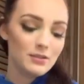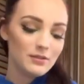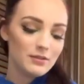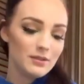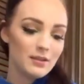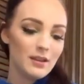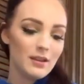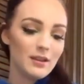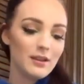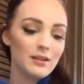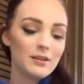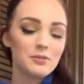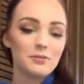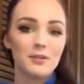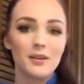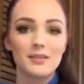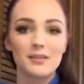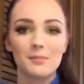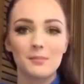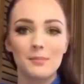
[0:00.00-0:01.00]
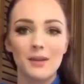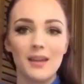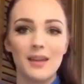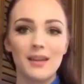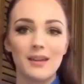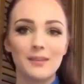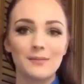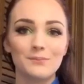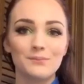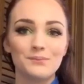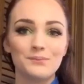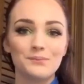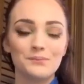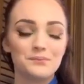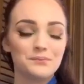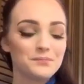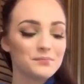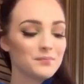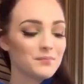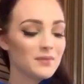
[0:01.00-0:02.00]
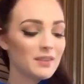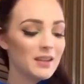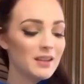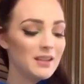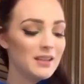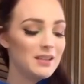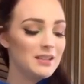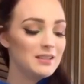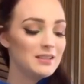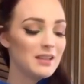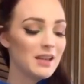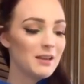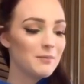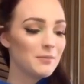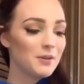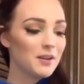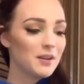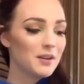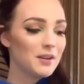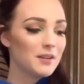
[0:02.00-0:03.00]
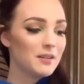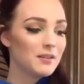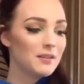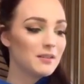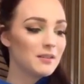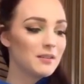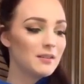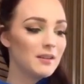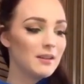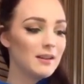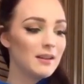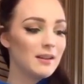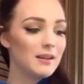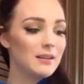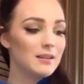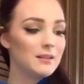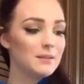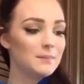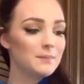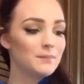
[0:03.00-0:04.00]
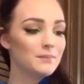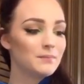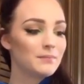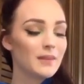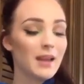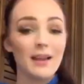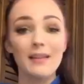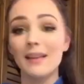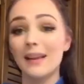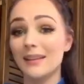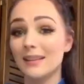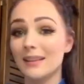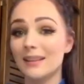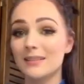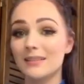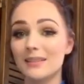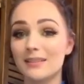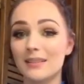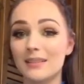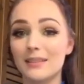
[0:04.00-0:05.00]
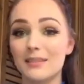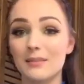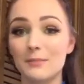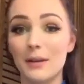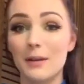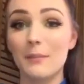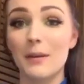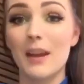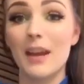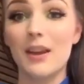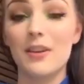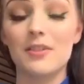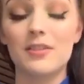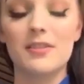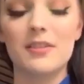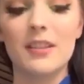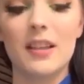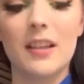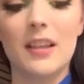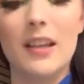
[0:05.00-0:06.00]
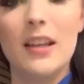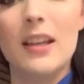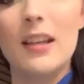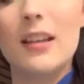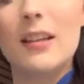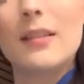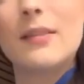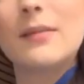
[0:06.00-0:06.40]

used the Tresemme heat tamer. I like this because it doesn't make my hair sticky.